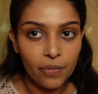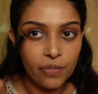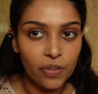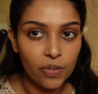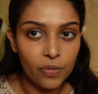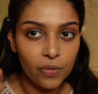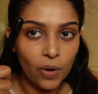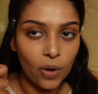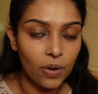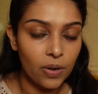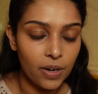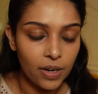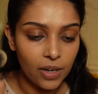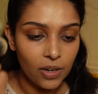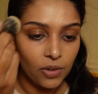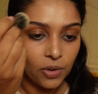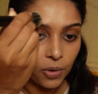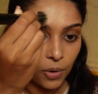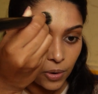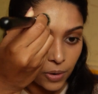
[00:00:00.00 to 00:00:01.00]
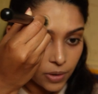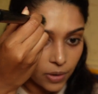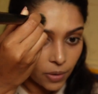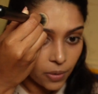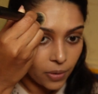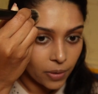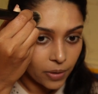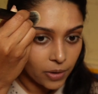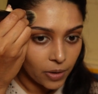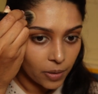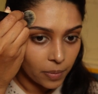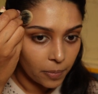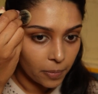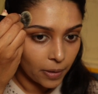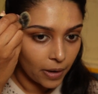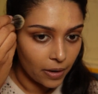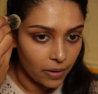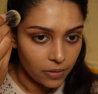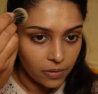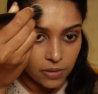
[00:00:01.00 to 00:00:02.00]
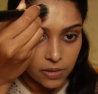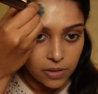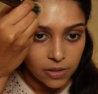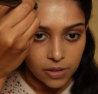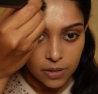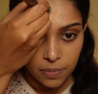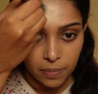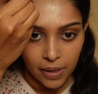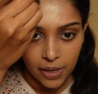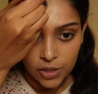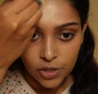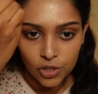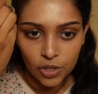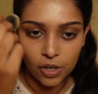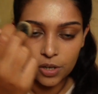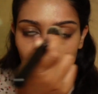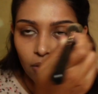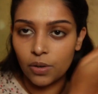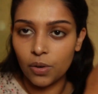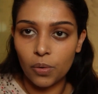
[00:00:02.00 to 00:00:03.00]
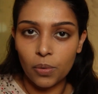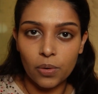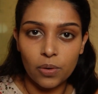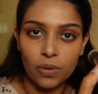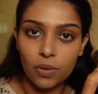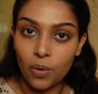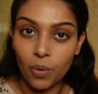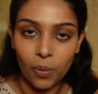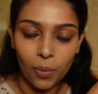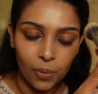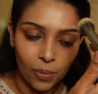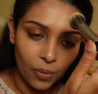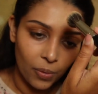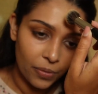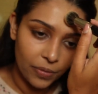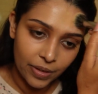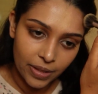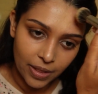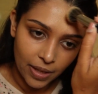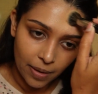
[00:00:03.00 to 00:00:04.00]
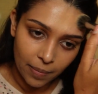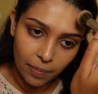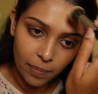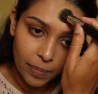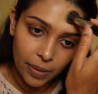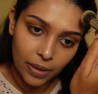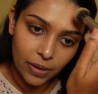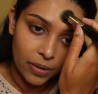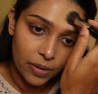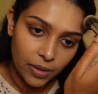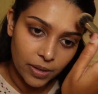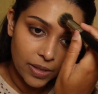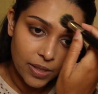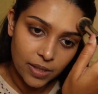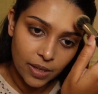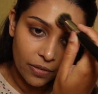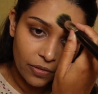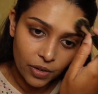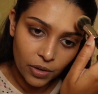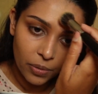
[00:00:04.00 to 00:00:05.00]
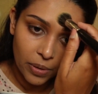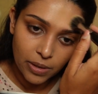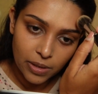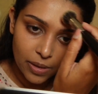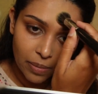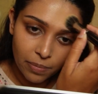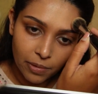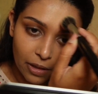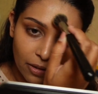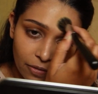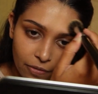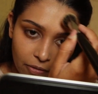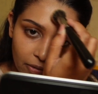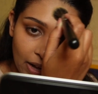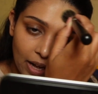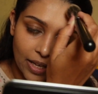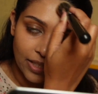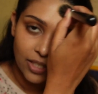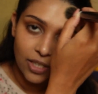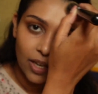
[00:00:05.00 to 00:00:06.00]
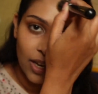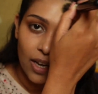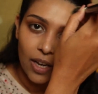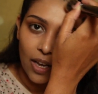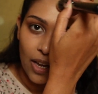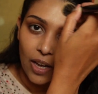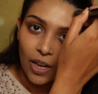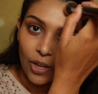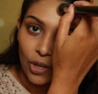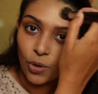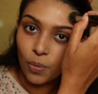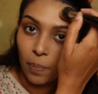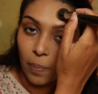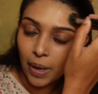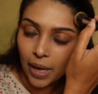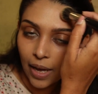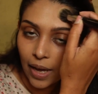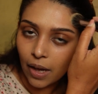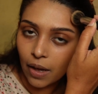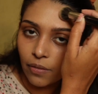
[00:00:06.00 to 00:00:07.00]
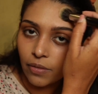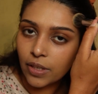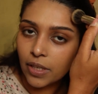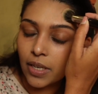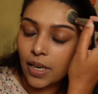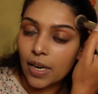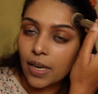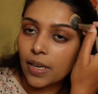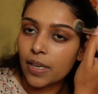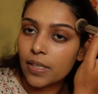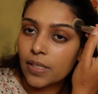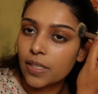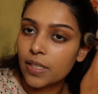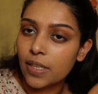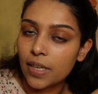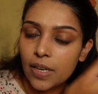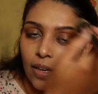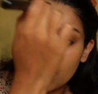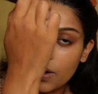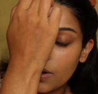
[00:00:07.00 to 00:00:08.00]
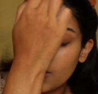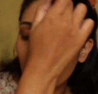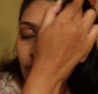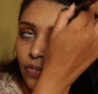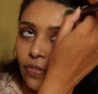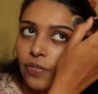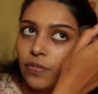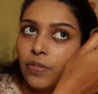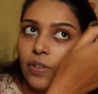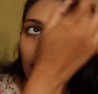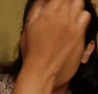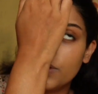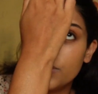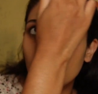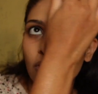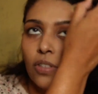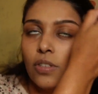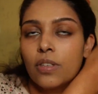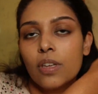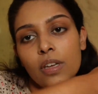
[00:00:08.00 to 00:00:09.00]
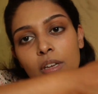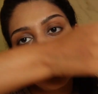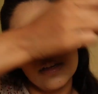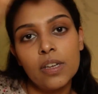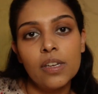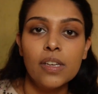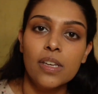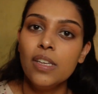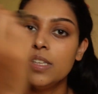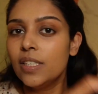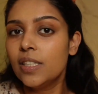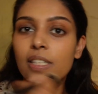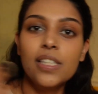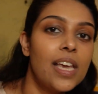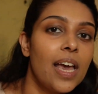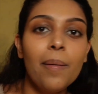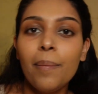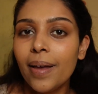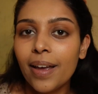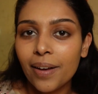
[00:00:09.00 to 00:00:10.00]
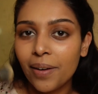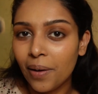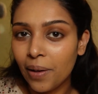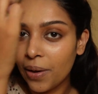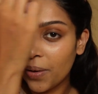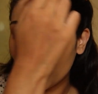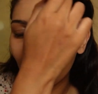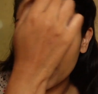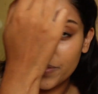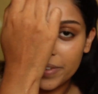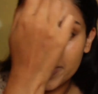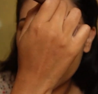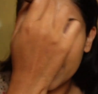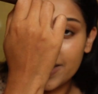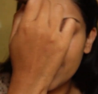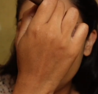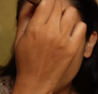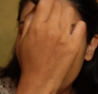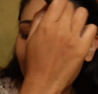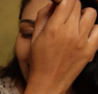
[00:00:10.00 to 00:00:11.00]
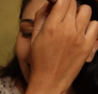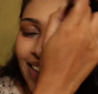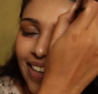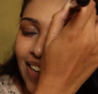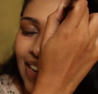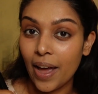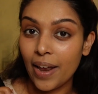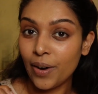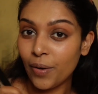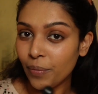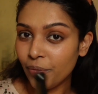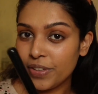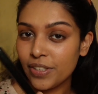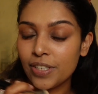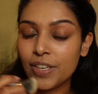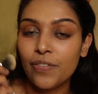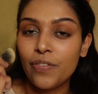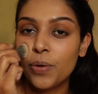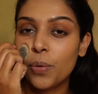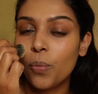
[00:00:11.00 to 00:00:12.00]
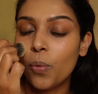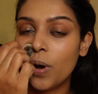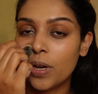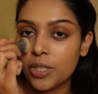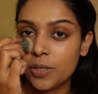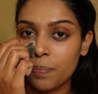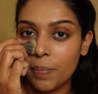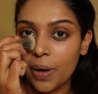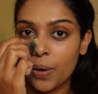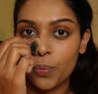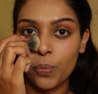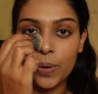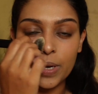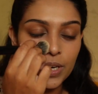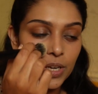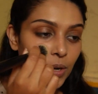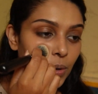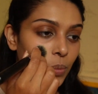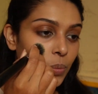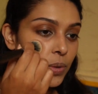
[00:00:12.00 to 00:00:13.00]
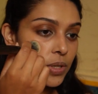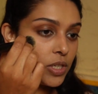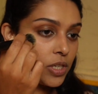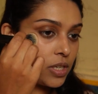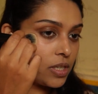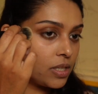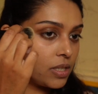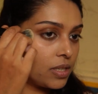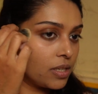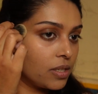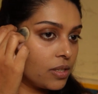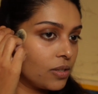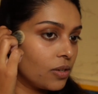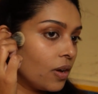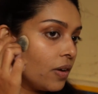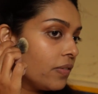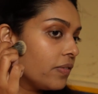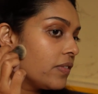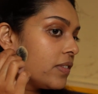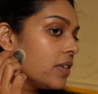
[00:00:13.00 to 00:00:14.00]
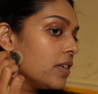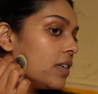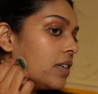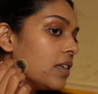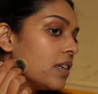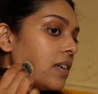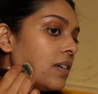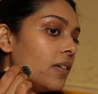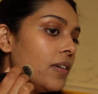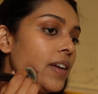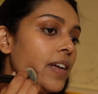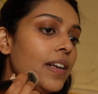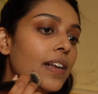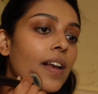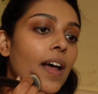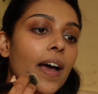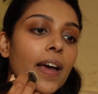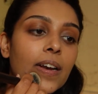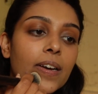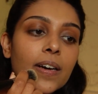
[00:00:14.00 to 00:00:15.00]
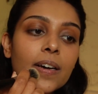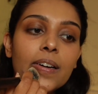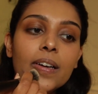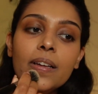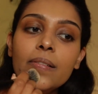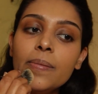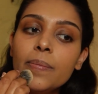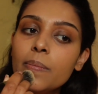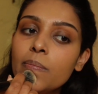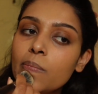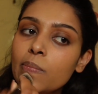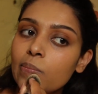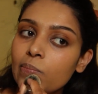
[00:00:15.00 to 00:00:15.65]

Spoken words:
if you've already drawn on your brows, just make sure you don't go over them, because if you're doing something fast, you may have the tendency of, you know, just skimming all over. And obviously if you watch my video, which is the soft green liner,